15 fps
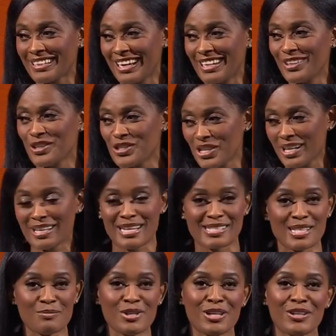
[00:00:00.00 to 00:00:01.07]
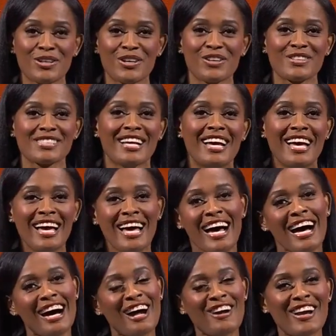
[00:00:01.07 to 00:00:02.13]
I know you're trying to get some younger girls.
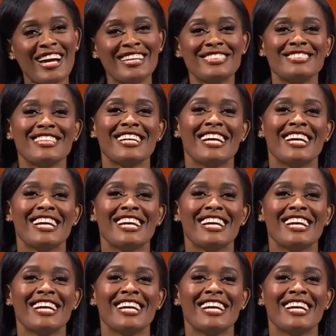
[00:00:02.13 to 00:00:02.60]
All right.